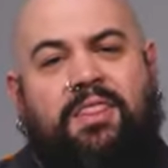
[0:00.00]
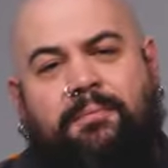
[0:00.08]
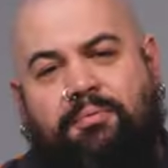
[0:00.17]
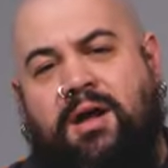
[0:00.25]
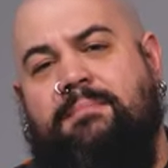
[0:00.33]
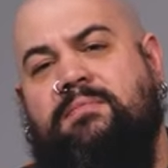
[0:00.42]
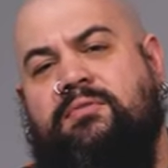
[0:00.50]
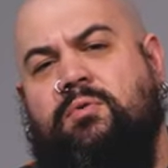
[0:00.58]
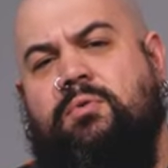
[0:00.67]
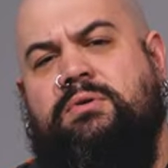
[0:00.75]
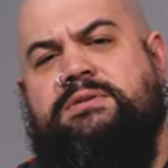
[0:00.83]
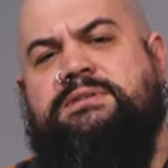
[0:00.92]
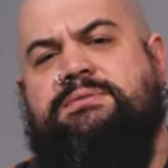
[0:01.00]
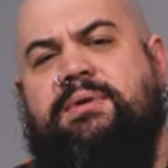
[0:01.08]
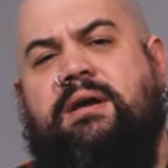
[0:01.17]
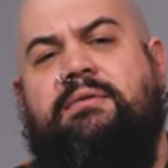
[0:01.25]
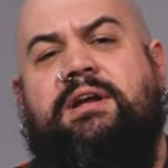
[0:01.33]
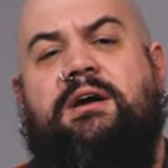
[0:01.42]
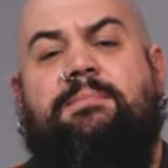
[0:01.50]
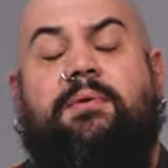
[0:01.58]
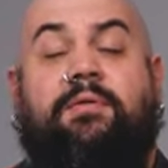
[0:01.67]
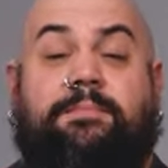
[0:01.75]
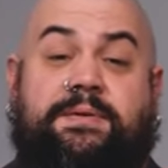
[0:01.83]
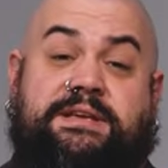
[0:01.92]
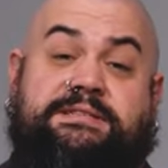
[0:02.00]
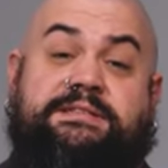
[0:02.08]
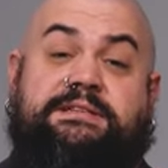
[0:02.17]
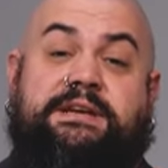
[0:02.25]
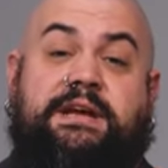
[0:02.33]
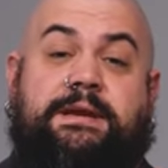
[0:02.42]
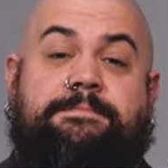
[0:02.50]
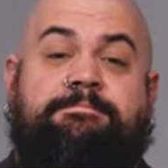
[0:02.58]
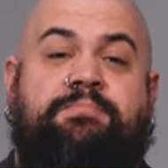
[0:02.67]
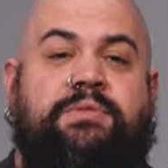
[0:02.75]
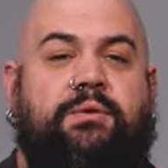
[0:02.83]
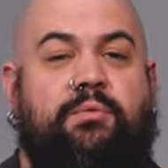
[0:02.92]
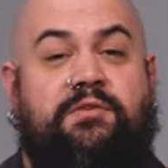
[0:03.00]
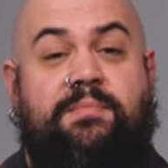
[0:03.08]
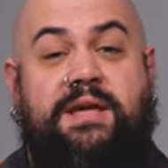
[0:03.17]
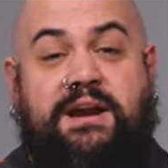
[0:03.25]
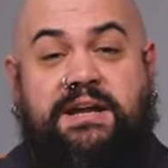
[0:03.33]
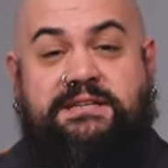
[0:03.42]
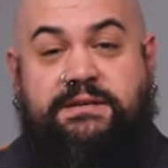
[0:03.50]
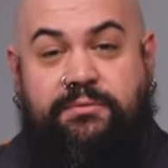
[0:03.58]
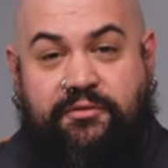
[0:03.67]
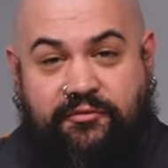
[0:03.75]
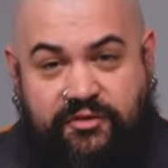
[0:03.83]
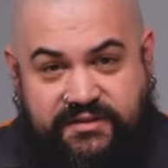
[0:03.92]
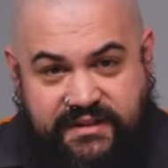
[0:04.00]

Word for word: The problem, of course, is rounding up all the pieces you need. We've made it easy with a full